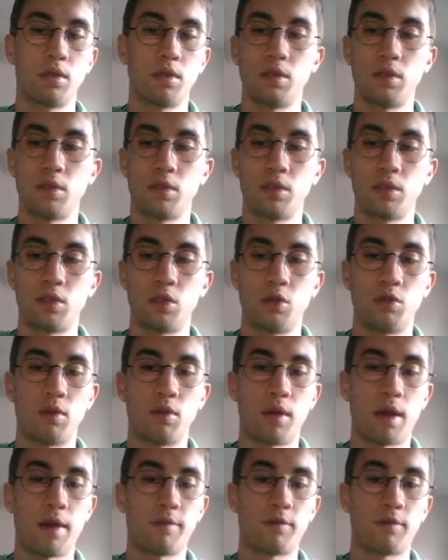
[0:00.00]
So
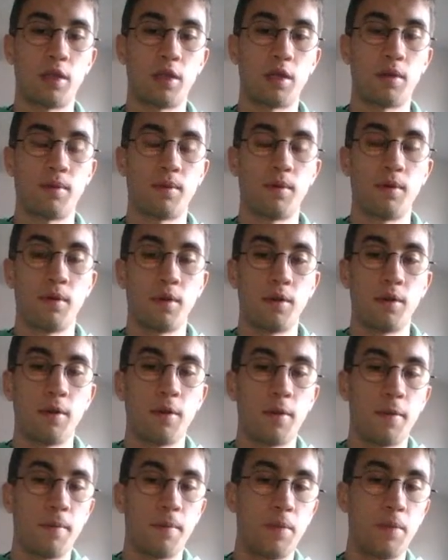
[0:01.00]
after
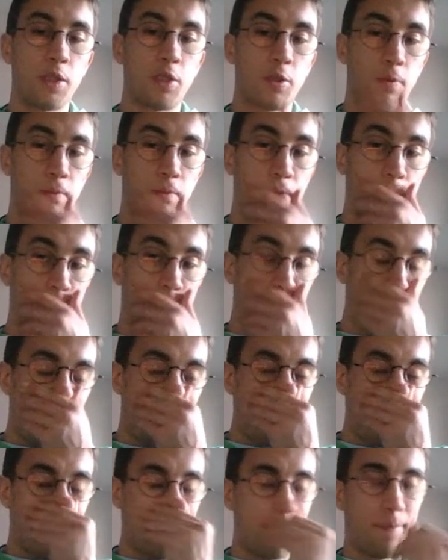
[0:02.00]
bishop
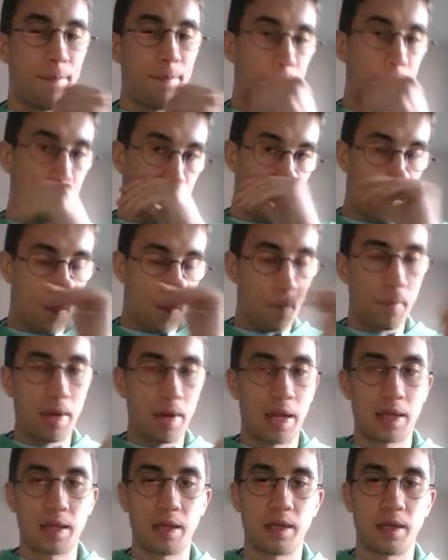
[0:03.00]
p1,
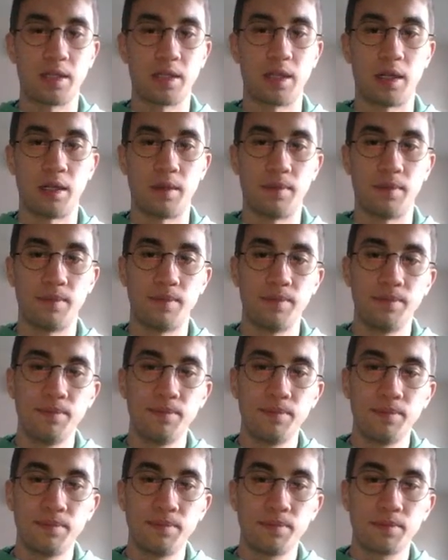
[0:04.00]
black resign.
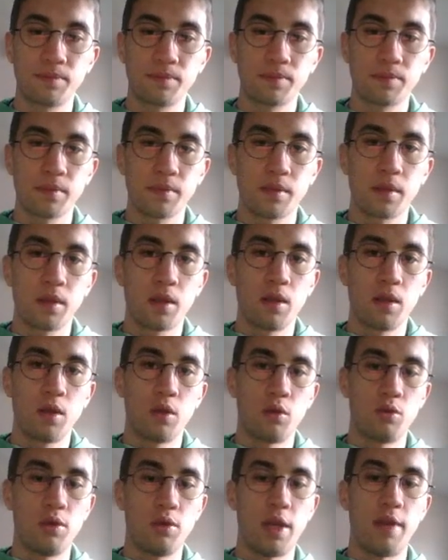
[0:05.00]

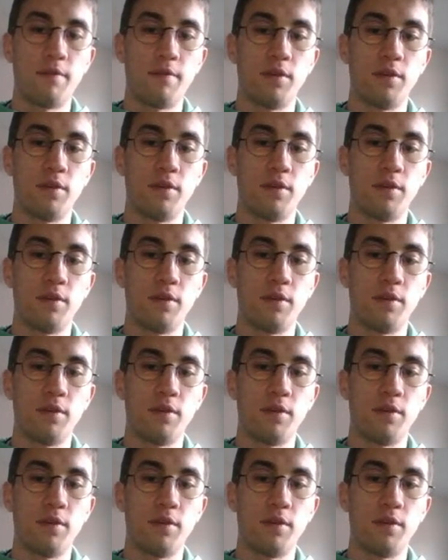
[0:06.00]
We have